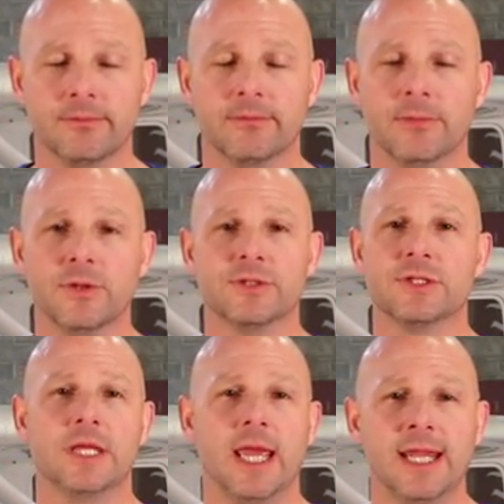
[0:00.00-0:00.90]

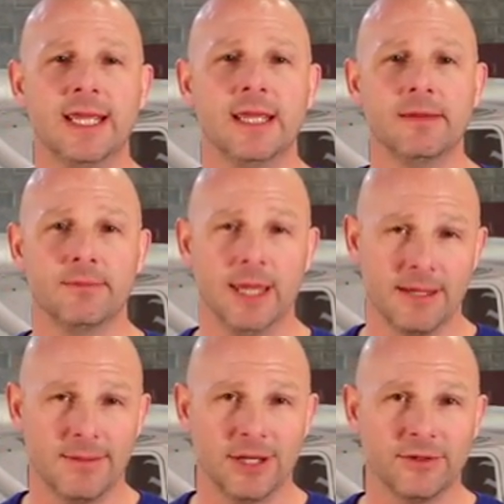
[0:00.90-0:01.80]
most any make
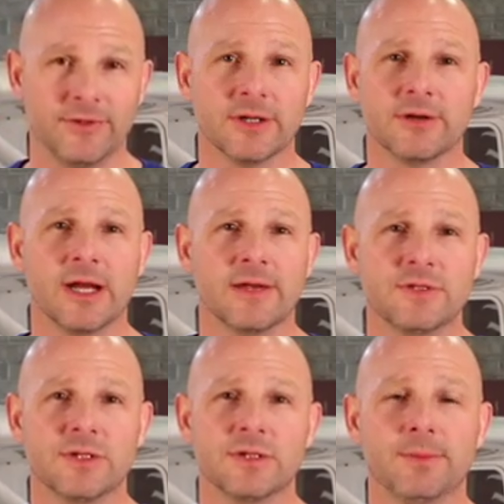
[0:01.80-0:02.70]
and model of aircraft,
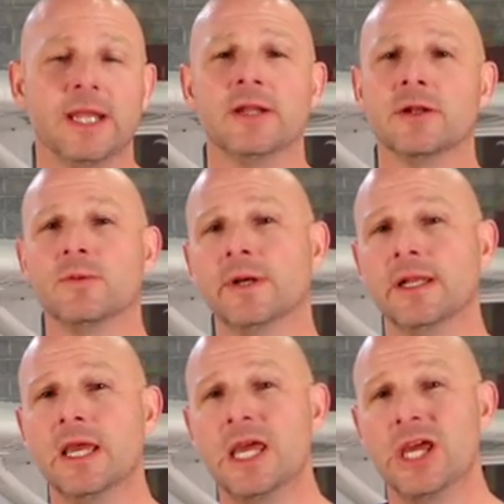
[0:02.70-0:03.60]
so depending on
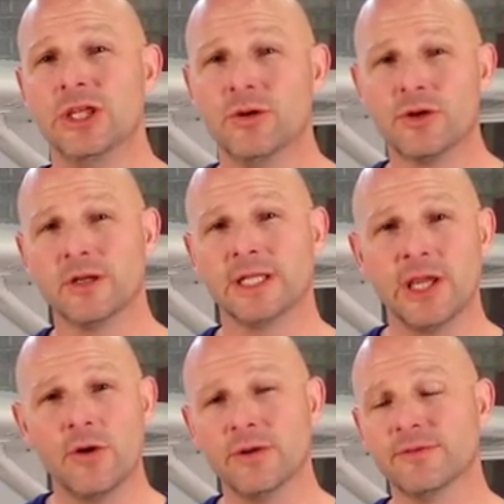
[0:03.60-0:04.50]
what you currently
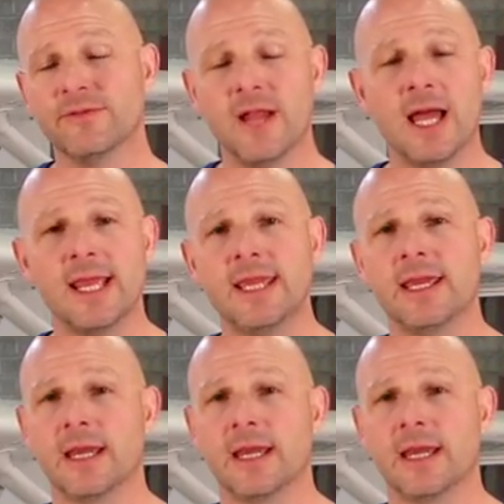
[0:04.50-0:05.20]
own and fly,